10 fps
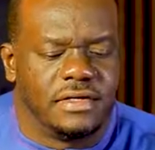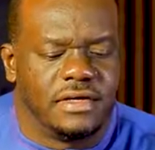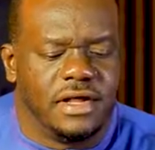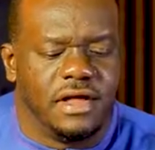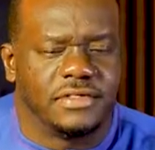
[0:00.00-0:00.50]

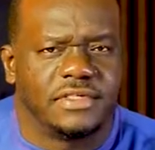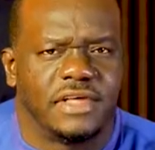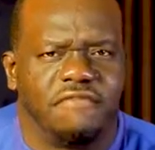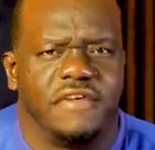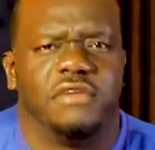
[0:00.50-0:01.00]
And I, was,
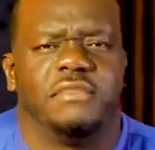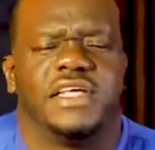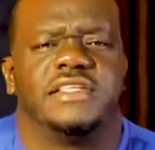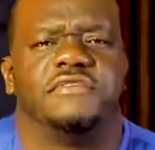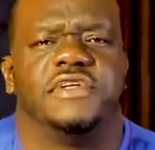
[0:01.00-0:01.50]
I found
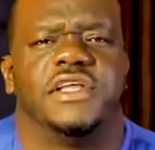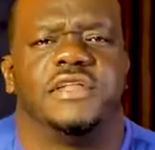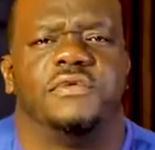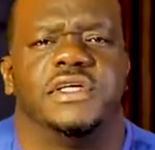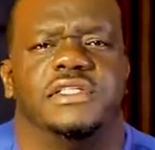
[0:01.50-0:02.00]
myself in
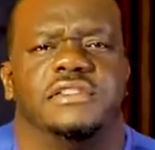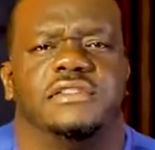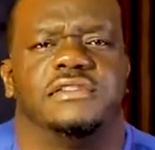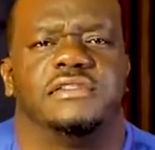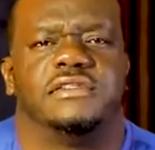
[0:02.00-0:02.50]
that wedding.
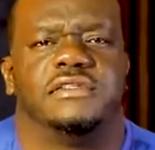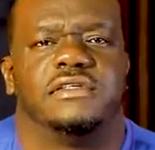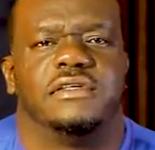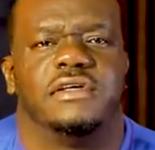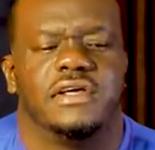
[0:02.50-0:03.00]

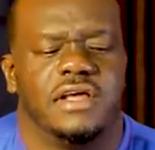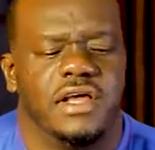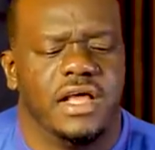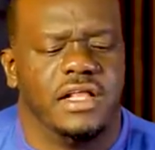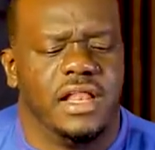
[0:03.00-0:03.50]

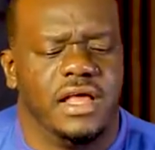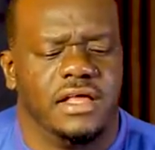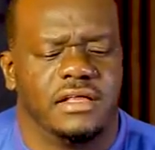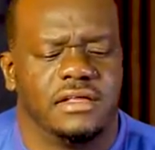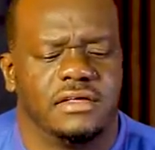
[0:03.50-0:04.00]
And I like,
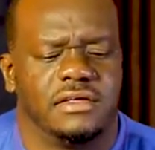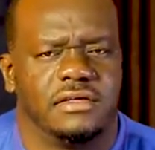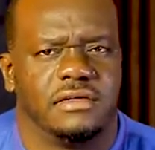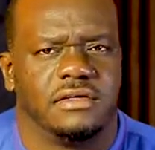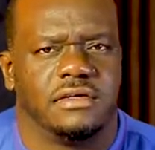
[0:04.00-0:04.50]

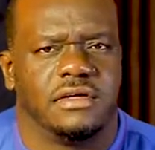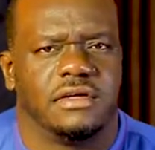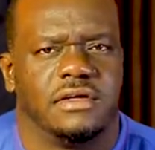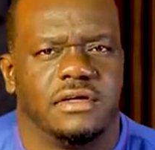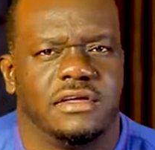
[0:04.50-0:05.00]

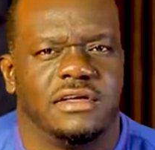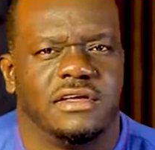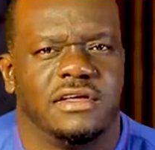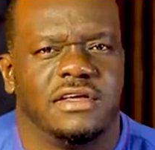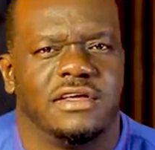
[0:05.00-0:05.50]
uh,
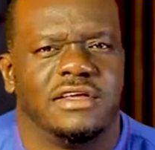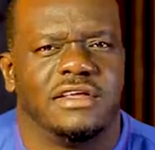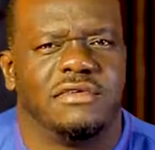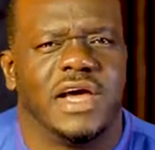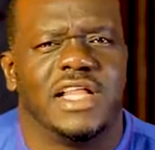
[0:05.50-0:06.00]

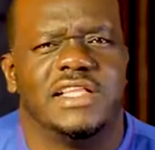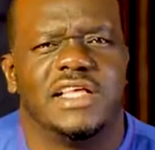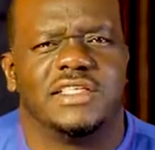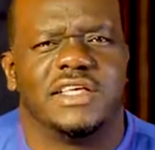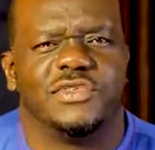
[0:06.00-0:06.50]
why didn't
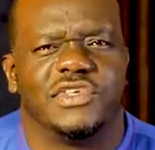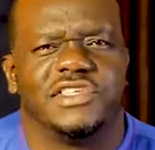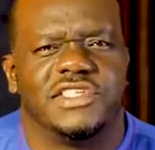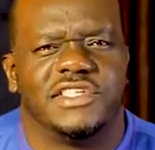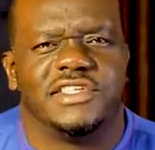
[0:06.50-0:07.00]
they say it
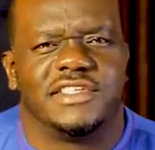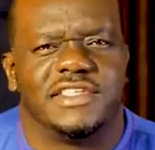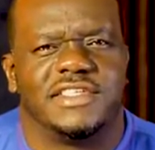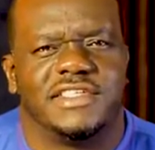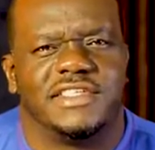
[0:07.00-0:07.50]
was
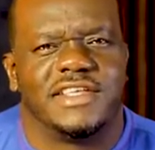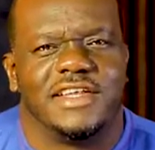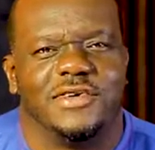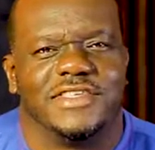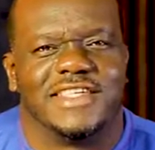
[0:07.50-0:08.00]
Jesus' sister
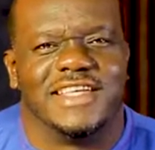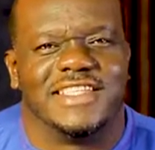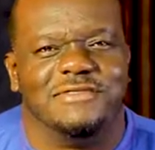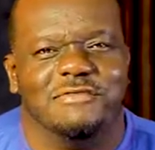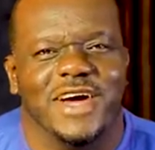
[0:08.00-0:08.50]
that was getting